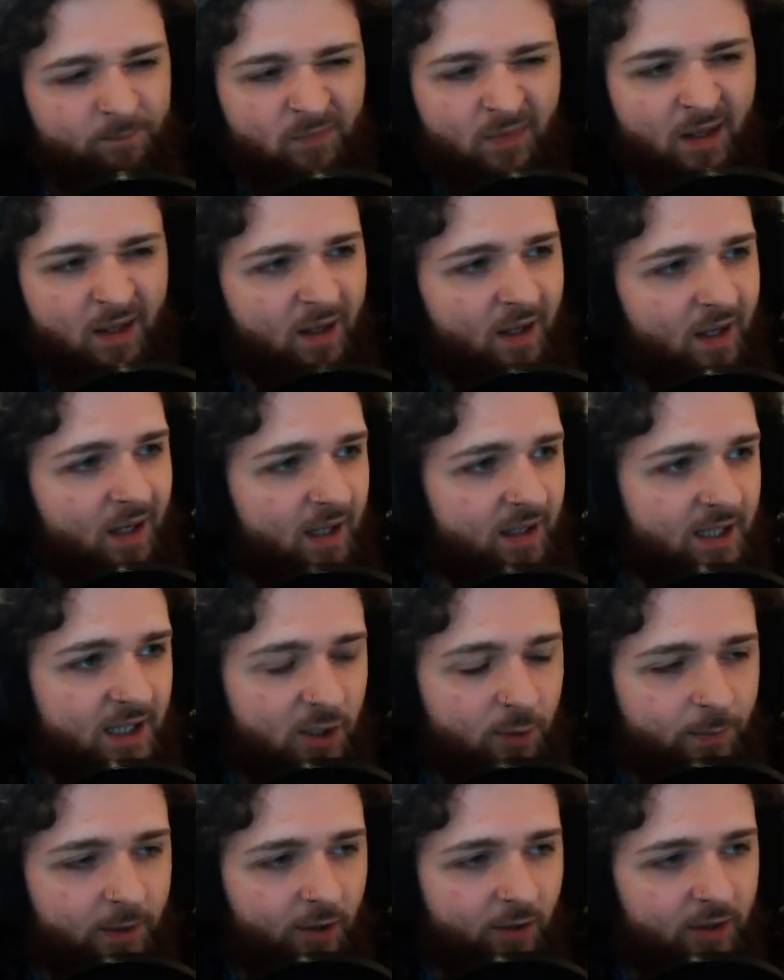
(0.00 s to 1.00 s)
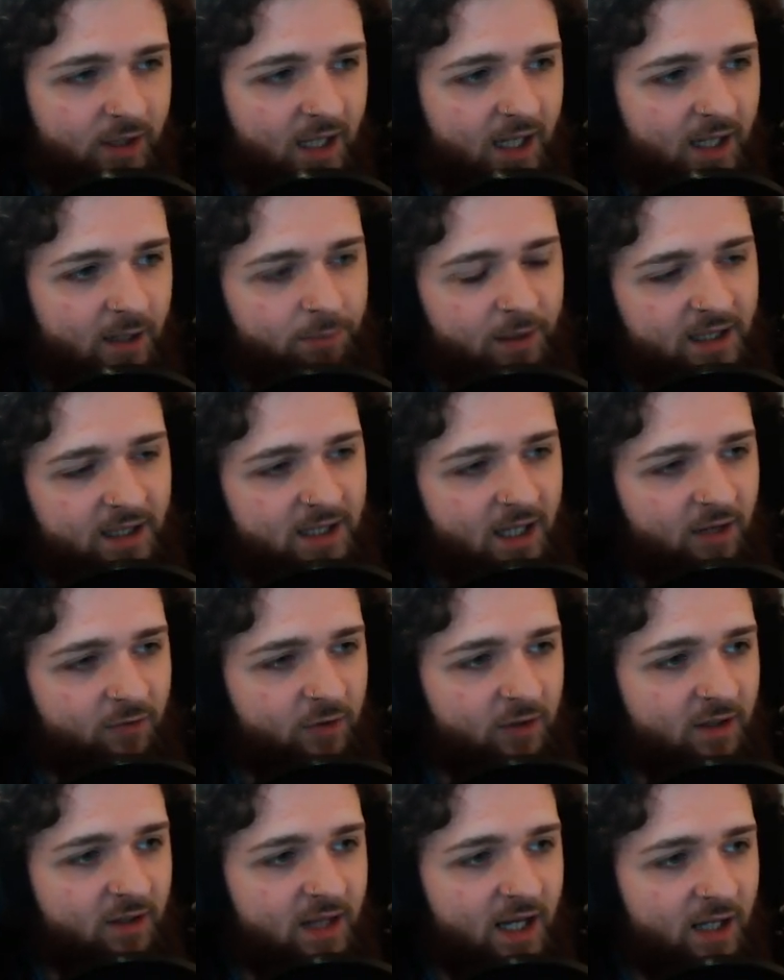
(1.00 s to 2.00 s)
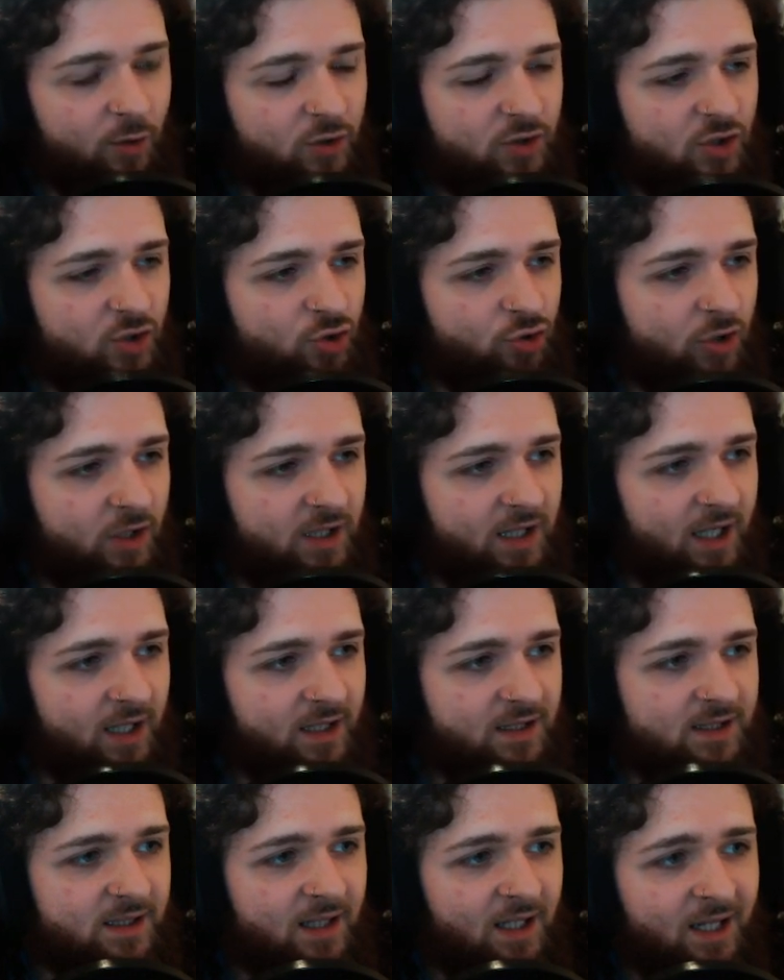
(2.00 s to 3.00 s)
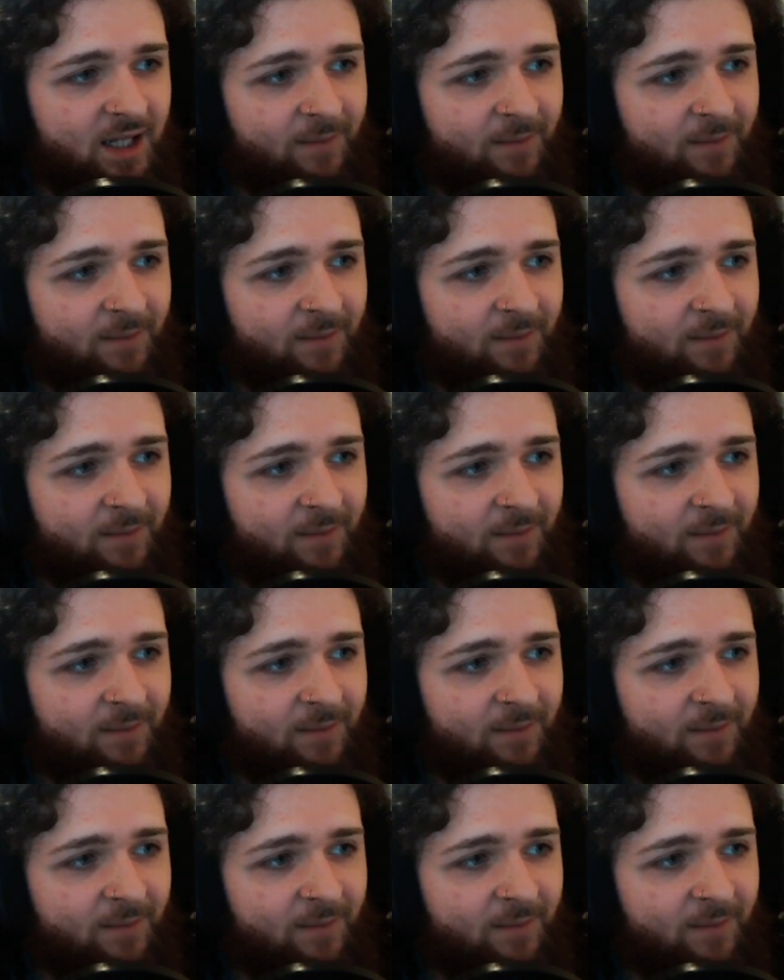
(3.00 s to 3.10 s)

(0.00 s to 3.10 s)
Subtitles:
I think you'd be okay playing Death in the Thanos Destroy decks.